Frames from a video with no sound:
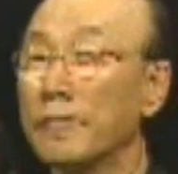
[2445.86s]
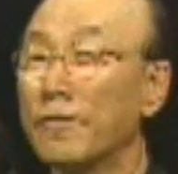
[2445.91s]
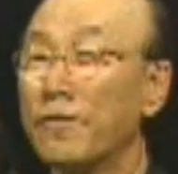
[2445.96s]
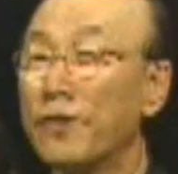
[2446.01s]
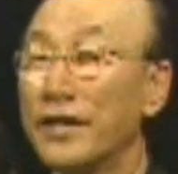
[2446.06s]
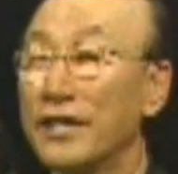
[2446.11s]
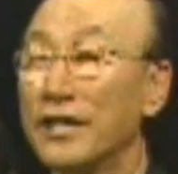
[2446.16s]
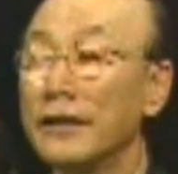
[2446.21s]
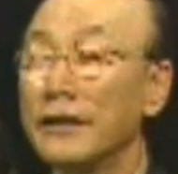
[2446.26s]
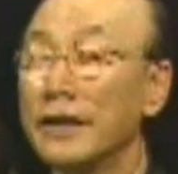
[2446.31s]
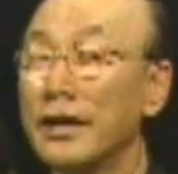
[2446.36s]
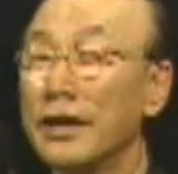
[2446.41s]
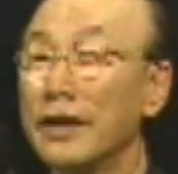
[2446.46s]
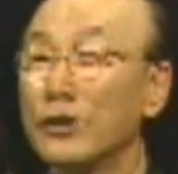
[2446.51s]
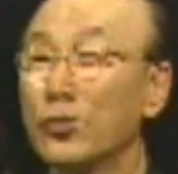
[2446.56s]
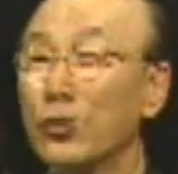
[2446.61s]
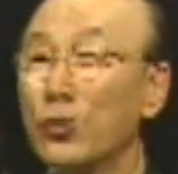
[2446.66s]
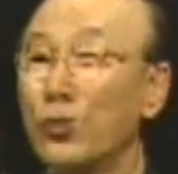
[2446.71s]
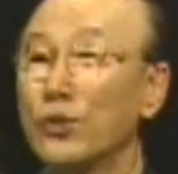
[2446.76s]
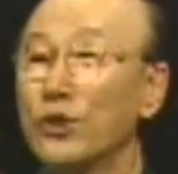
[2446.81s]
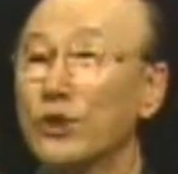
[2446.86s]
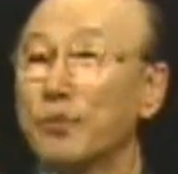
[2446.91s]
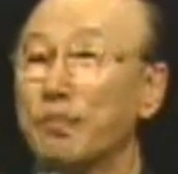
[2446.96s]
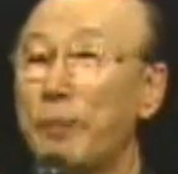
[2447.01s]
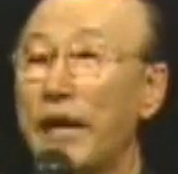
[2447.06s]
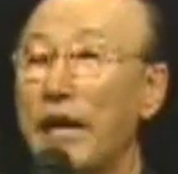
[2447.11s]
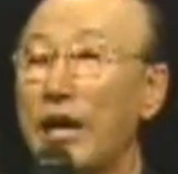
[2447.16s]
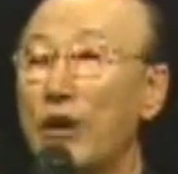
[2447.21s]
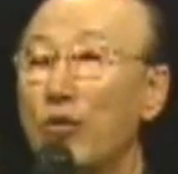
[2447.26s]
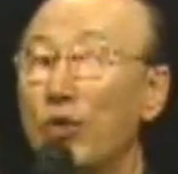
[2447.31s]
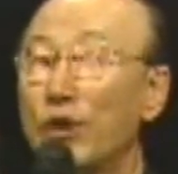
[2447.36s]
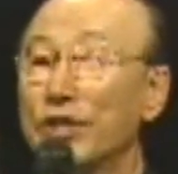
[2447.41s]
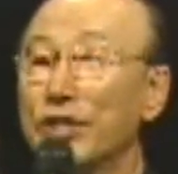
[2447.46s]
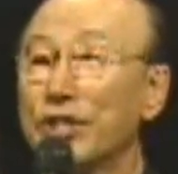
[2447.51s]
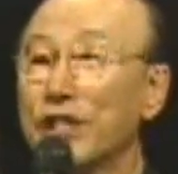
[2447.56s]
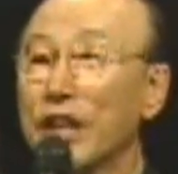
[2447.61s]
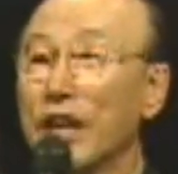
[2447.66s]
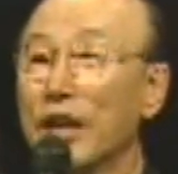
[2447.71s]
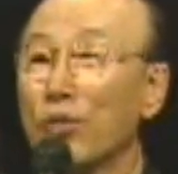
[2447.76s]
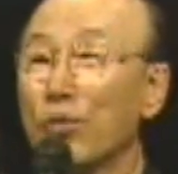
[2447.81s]
Finally, those
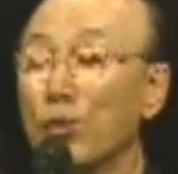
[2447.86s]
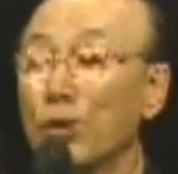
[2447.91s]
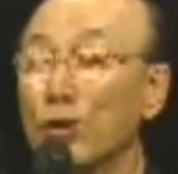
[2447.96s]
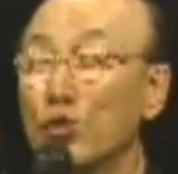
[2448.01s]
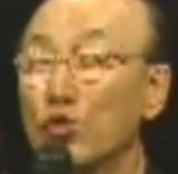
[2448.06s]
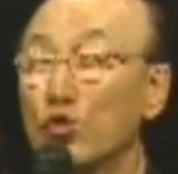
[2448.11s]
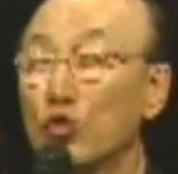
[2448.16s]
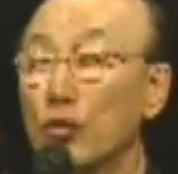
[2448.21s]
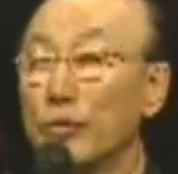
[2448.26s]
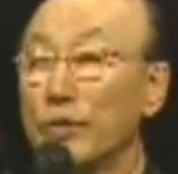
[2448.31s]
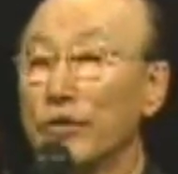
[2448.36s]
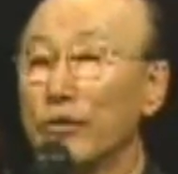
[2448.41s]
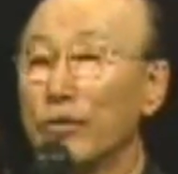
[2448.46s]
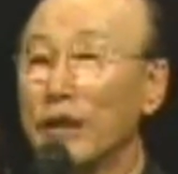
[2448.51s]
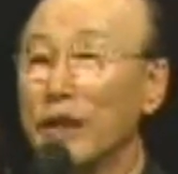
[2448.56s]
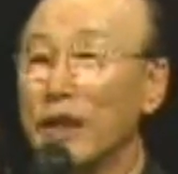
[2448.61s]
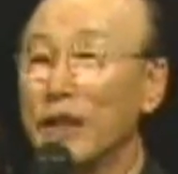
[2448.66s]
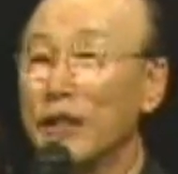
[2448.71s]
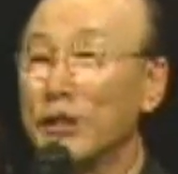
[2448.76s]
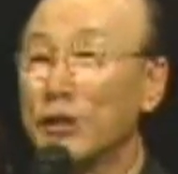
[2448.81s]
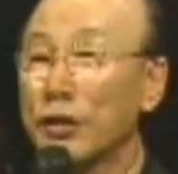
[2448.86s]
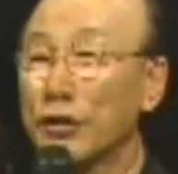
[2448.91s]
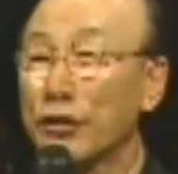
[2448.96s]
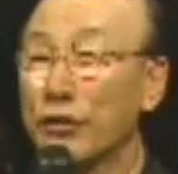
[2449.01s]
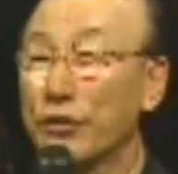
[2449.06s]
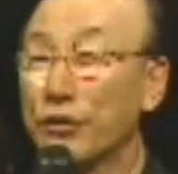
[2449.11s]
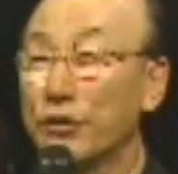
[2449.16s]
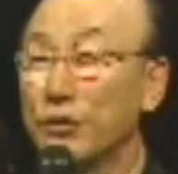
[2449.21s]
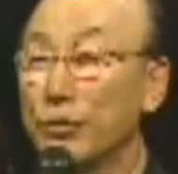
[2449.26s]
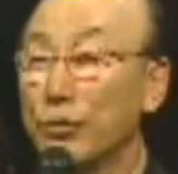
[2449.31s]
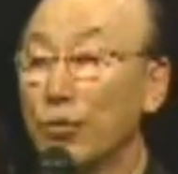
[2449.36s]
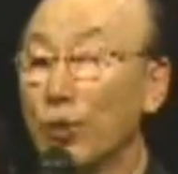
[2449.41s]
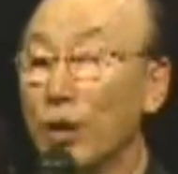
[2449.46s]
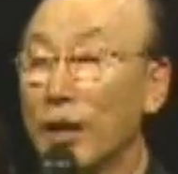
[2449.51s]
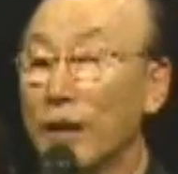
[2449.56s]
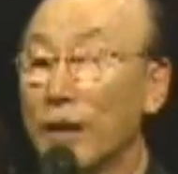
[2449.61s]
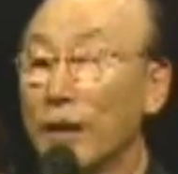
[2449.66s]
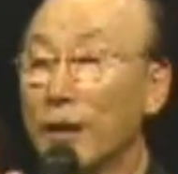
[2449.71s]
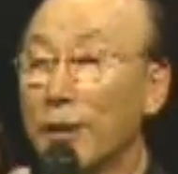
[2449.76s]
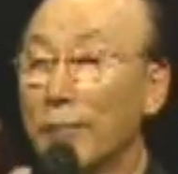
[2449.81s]
powers are going to be released through
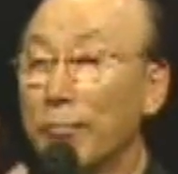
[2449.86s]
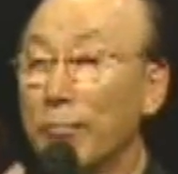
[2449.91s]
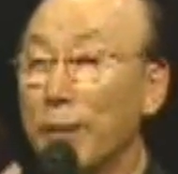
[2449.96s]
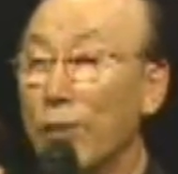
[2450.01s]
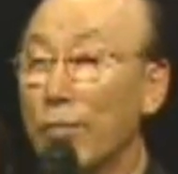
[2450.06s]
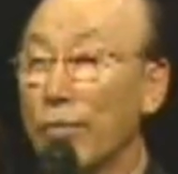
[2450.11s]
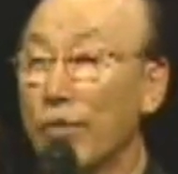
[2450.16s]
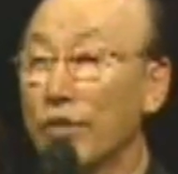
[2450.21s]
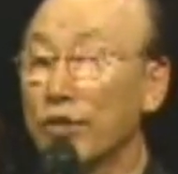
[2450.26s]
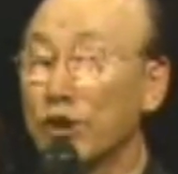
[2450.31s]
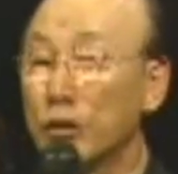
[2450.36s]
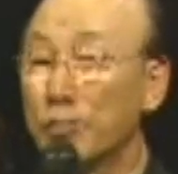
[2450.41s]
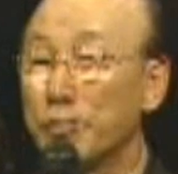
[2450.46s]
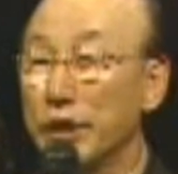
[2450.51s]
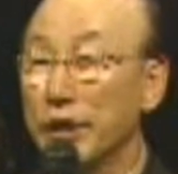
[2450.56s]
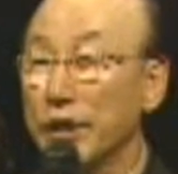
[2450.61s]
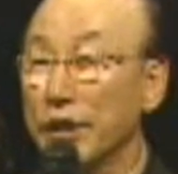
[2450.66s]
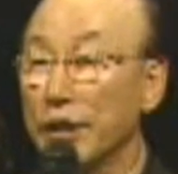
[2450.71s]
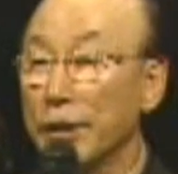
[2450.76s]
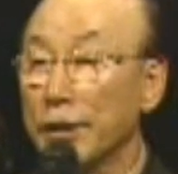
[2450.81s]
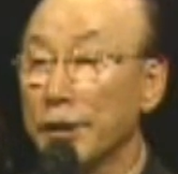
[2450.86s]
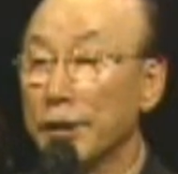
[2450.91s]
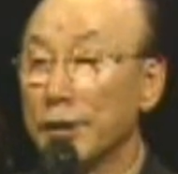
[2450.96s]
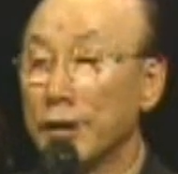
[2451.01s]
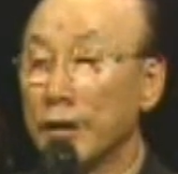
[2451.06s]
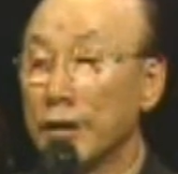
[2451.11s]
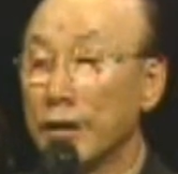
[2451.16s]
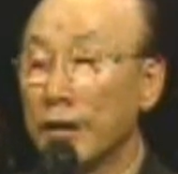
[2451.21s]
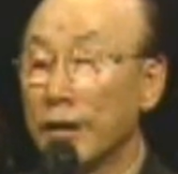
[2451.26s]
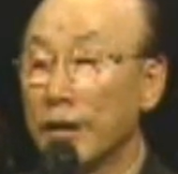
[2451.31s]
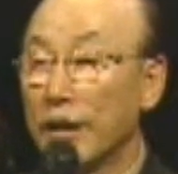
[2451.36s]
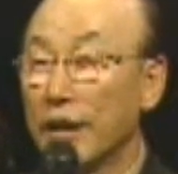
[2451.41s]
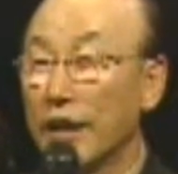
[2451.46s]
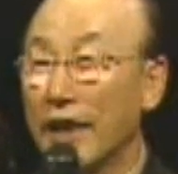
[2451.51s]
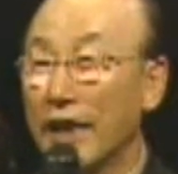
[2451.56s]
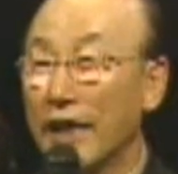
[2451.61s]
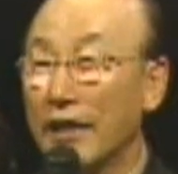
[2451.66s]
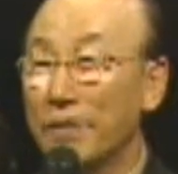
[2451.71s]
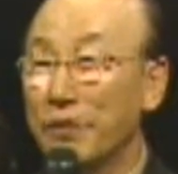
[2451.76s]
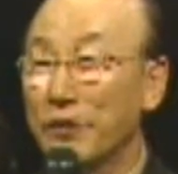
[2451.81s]
your mouth speaking.
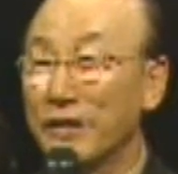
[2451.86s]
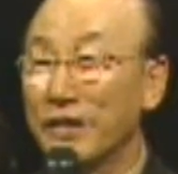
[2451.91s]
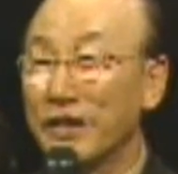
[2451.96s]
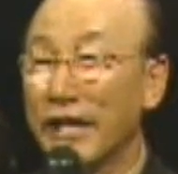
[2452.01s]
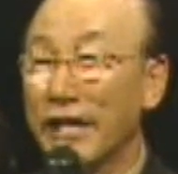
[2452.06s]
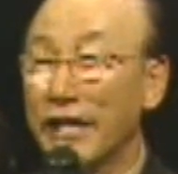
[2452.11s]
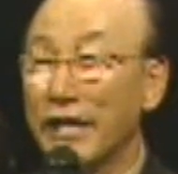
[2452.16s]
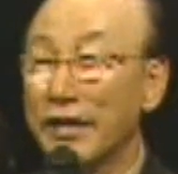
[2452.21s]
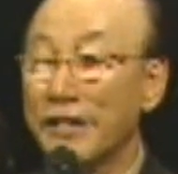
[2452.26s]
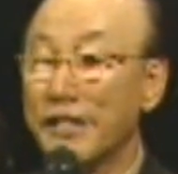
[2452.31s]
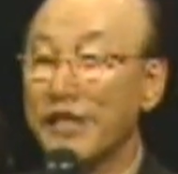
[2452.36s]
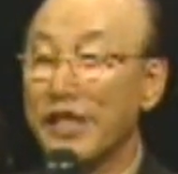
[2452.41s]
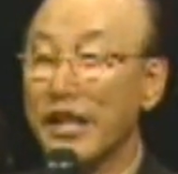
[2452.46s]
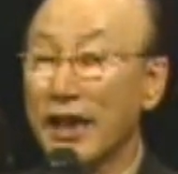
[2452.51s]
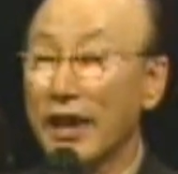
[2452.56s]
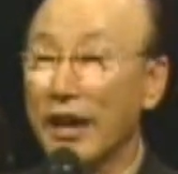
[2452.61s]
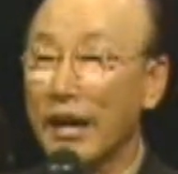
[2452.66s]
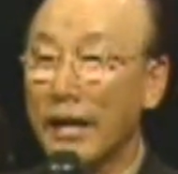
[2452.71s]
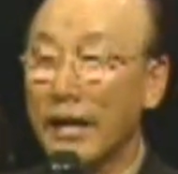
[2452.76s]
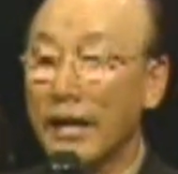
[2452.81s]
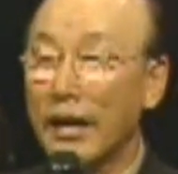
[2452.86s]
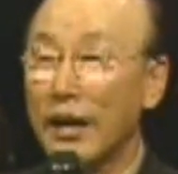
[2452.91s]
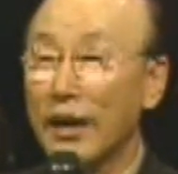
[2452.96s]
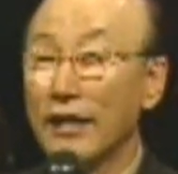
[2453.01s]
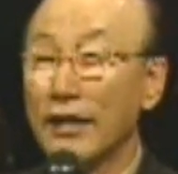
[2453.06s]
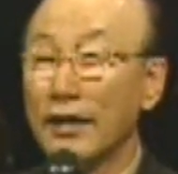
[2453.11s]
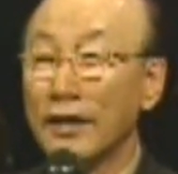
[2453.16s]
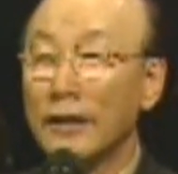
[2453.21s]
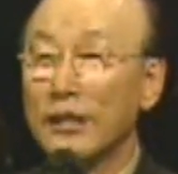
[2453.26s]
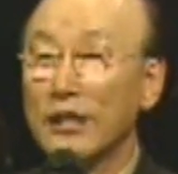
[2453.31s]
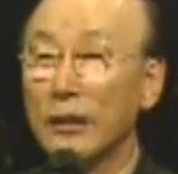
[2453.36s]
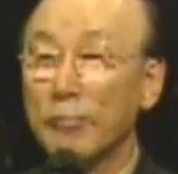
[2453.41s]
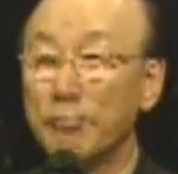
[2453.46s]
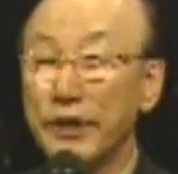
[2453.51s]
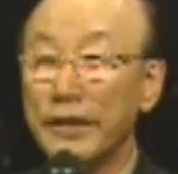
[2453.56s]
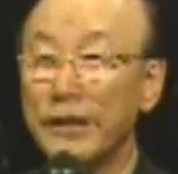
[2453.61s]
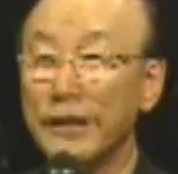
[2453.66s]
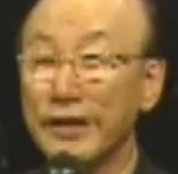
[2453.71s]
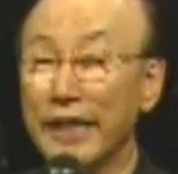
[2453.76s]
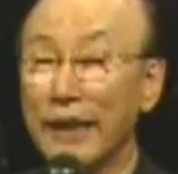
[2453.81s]
Life and death are
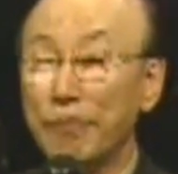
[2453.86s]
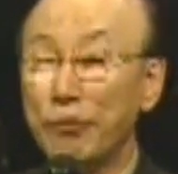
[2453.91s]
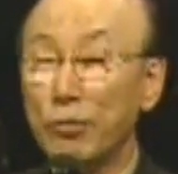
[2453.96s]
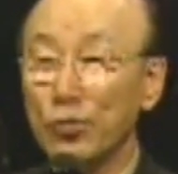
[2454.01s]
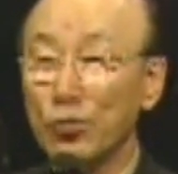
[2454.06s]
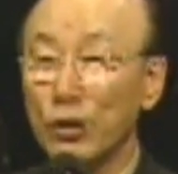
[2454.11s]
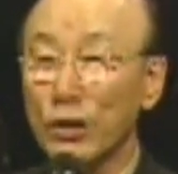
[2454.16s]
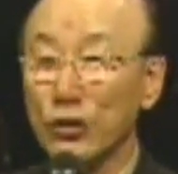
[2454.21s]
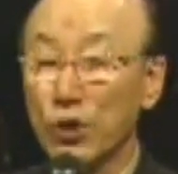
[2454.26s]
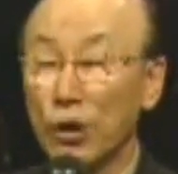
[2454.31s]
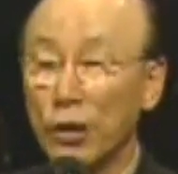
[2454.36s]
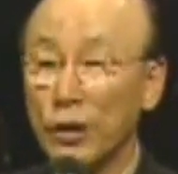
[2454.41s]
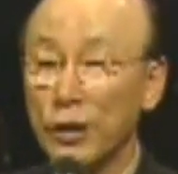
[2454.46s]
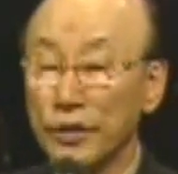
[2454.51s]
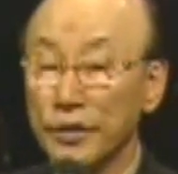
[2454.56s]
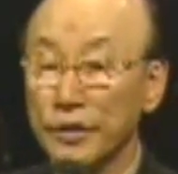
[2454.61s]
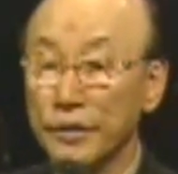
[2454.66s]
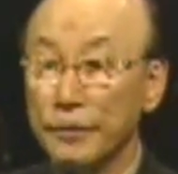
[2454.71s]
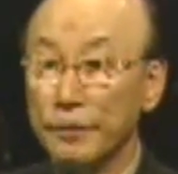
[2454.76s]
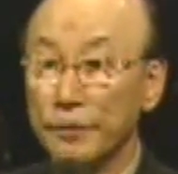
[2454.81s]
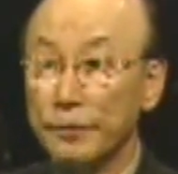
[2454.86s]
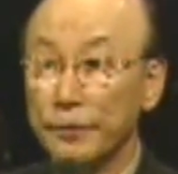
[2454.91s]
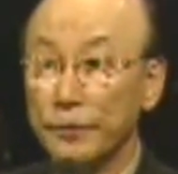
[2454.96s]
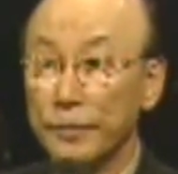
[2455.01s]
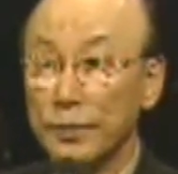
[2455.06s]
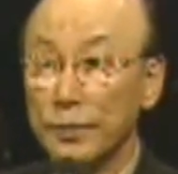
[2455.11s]
depending upon your tongue.